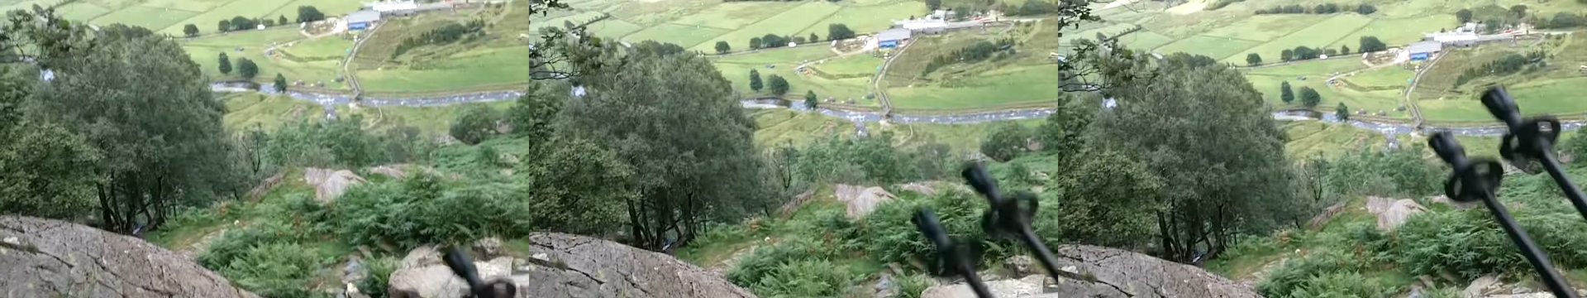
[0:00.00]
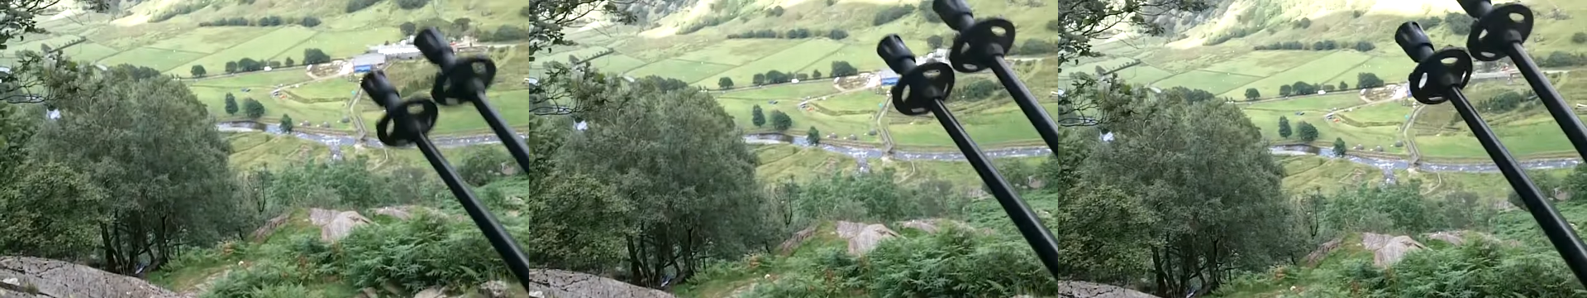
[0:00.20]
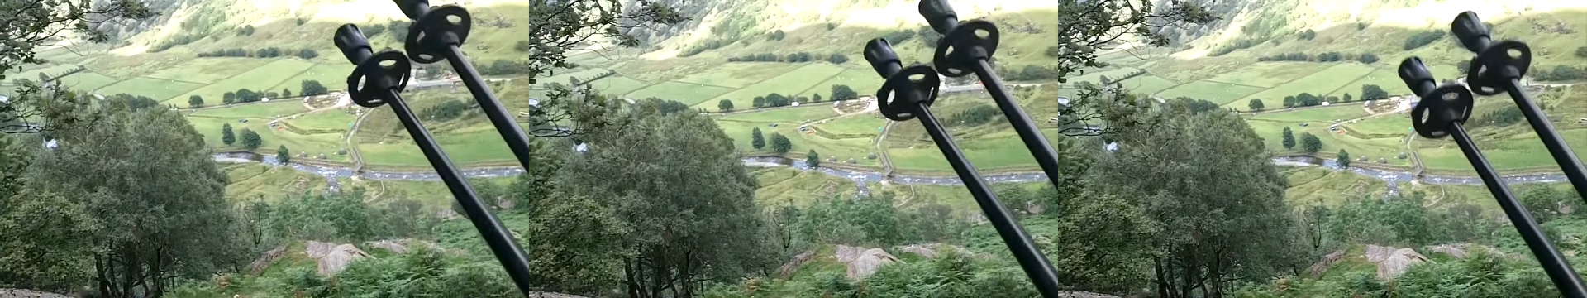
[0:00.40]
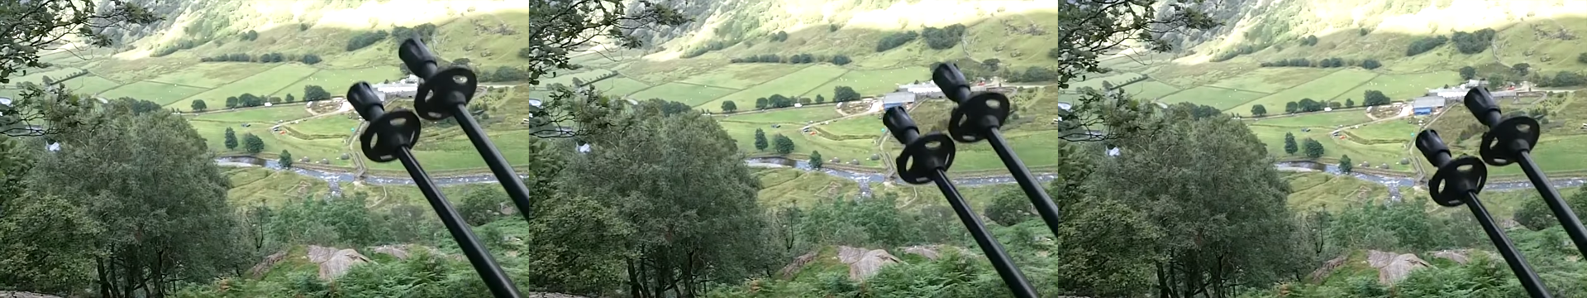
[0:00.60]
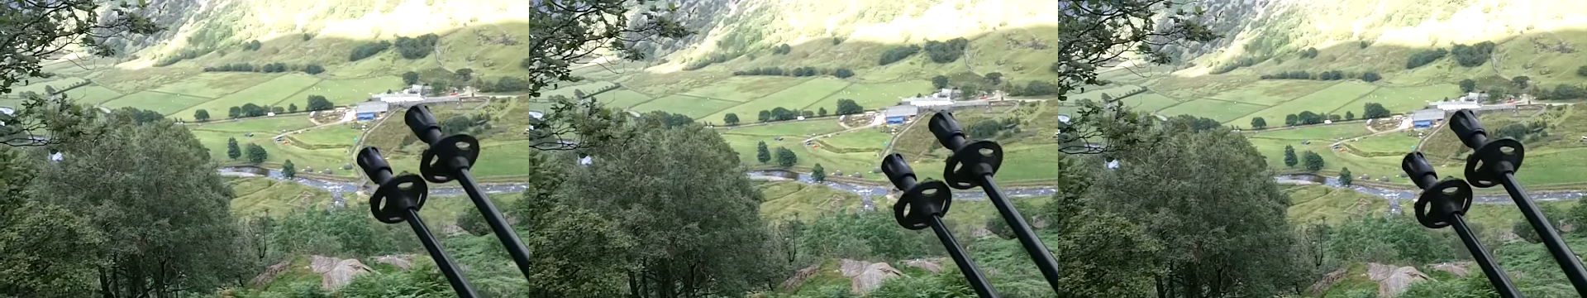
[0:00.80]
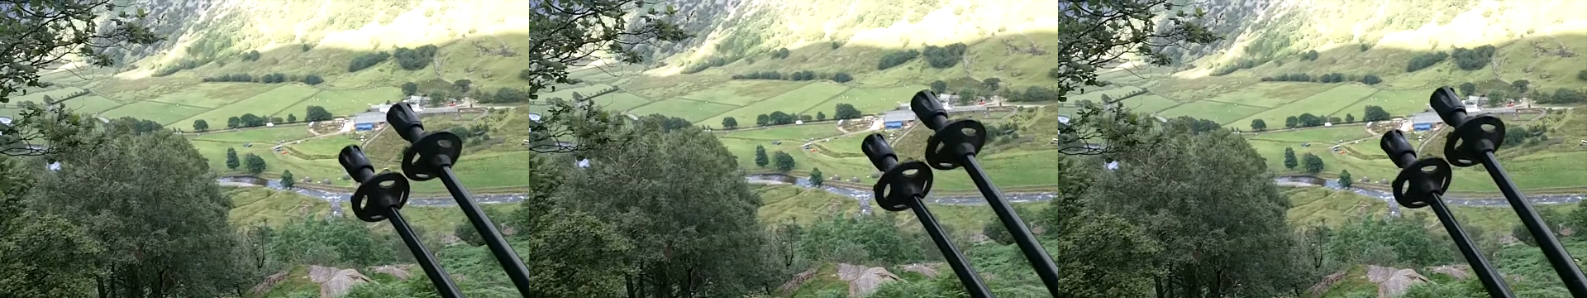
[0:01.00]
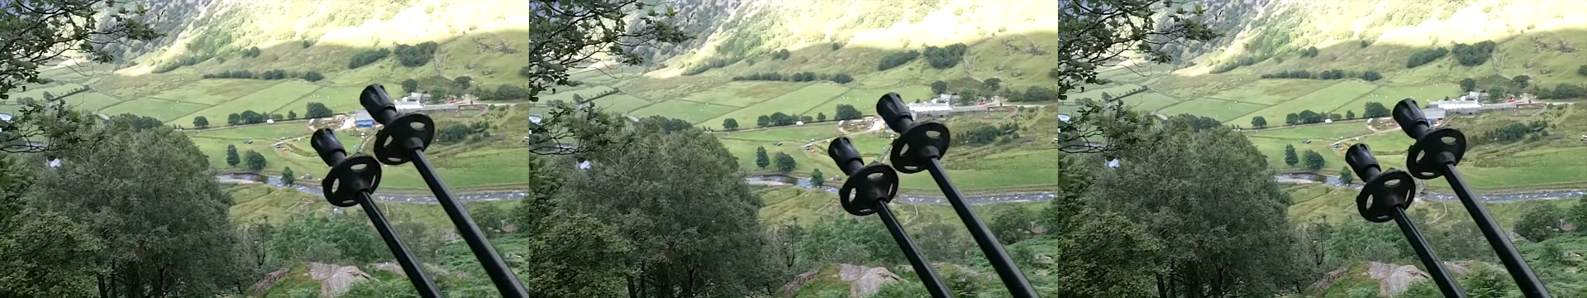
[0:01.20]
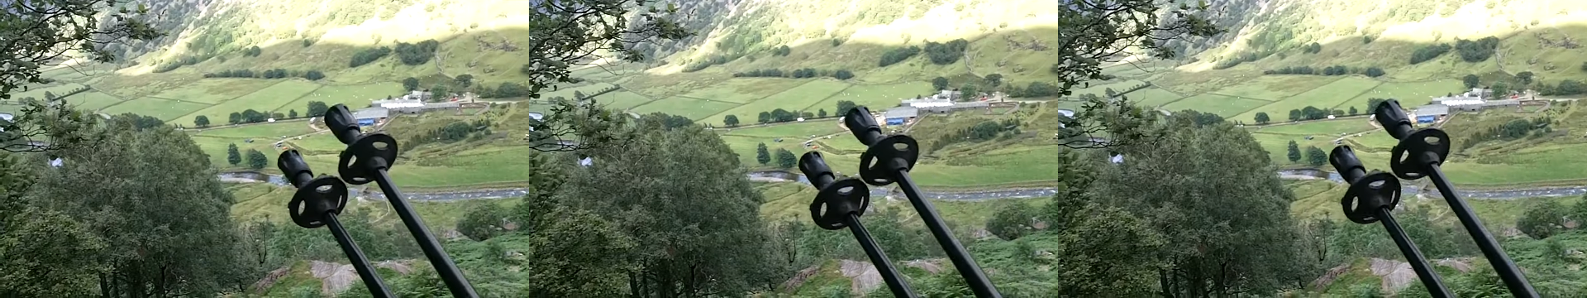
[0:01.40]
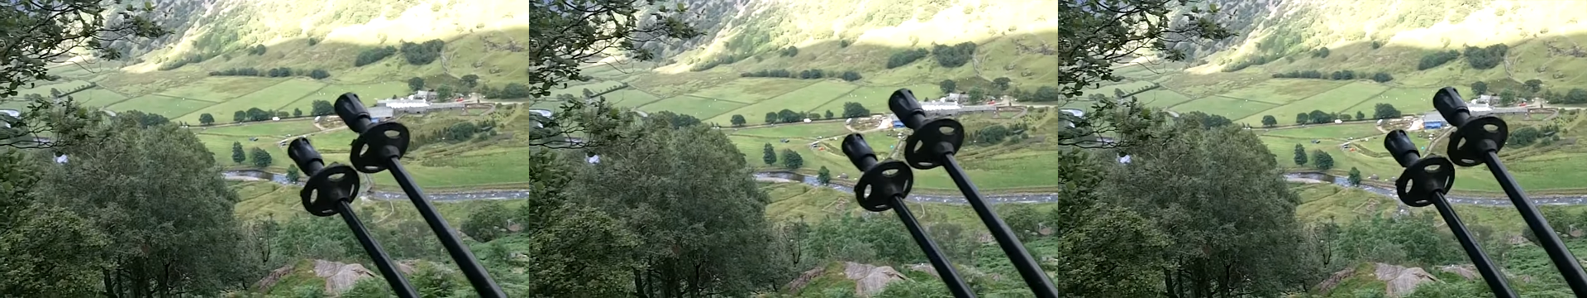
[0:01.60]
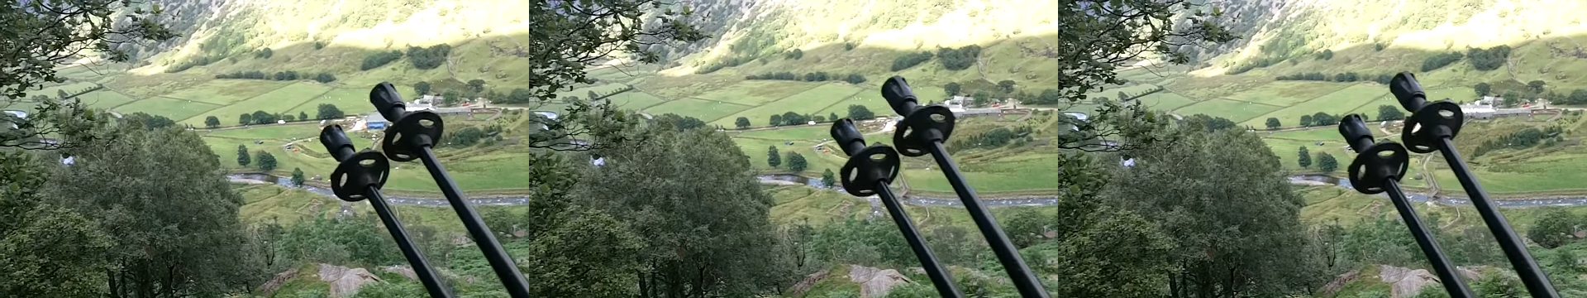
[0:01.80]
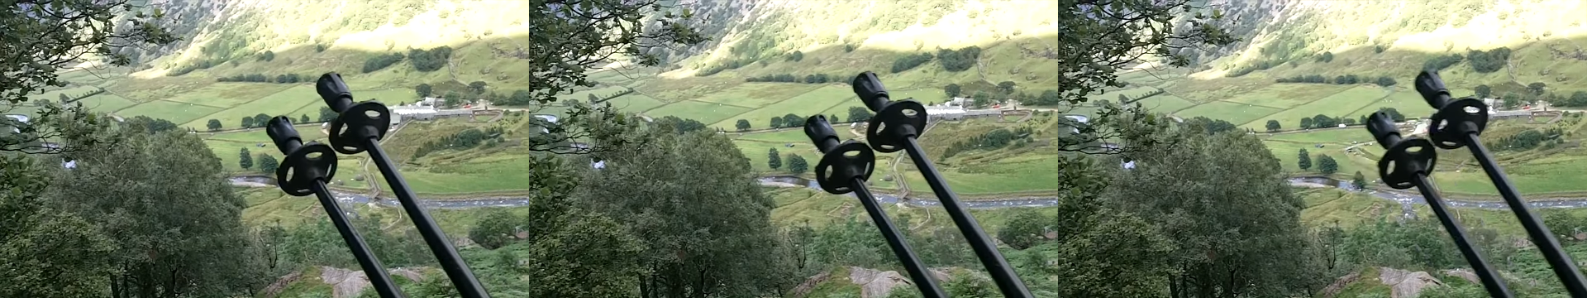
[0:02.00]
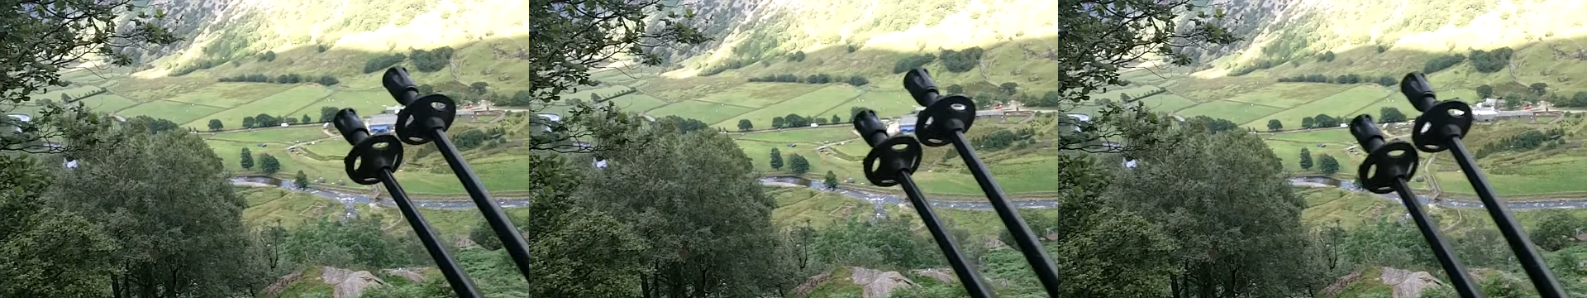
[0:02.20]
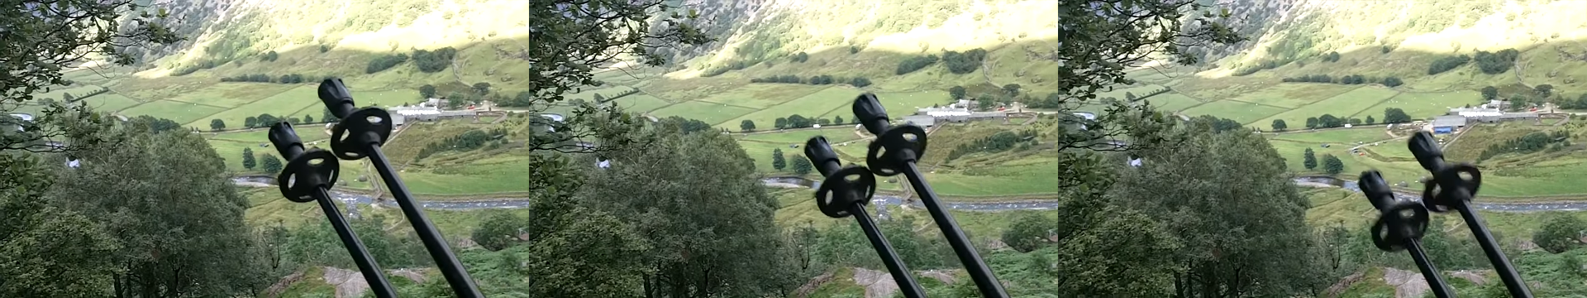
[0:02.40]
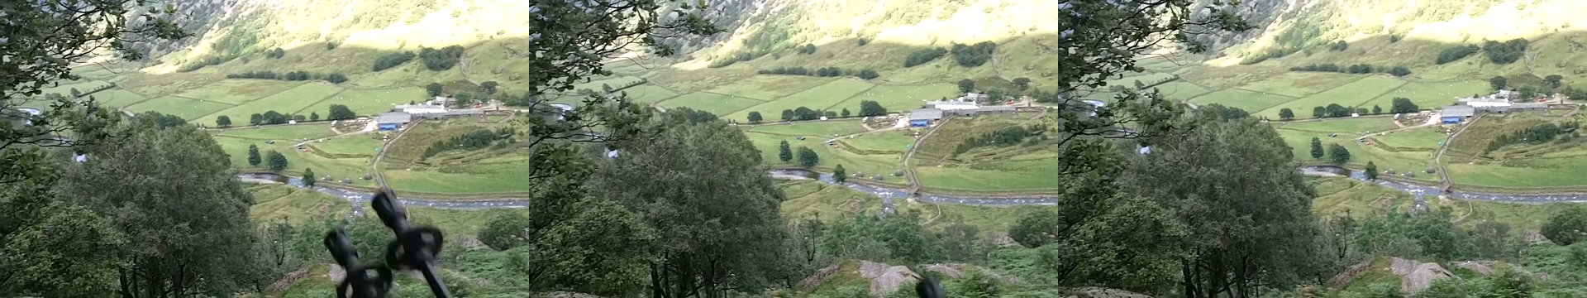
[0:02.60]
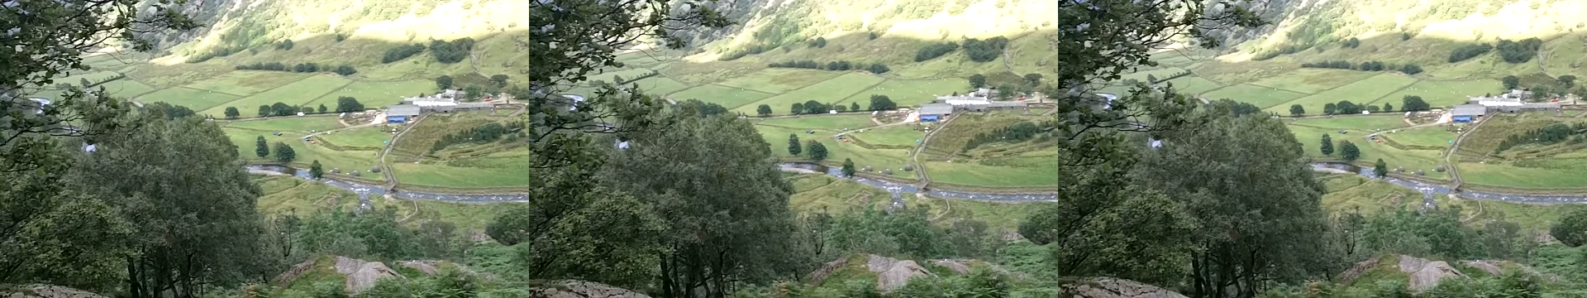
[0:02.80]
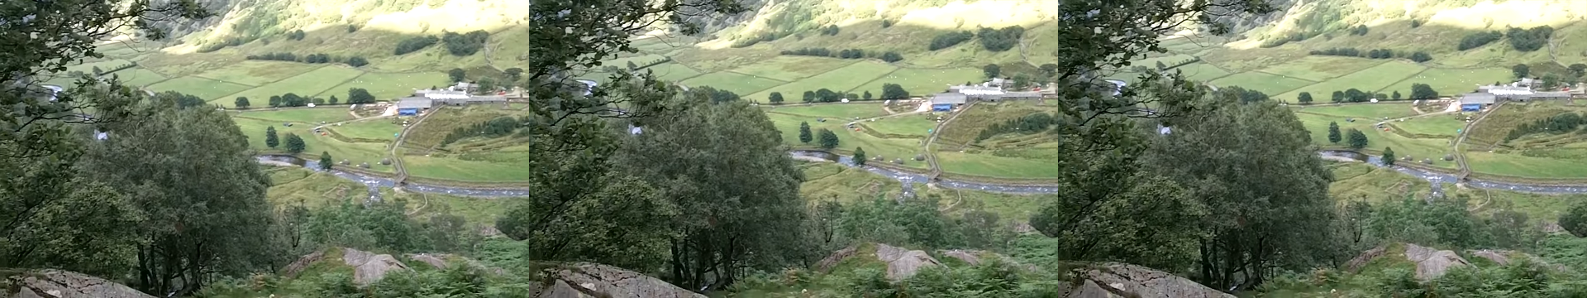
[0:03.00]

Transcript: Nobody's mouth can be seen.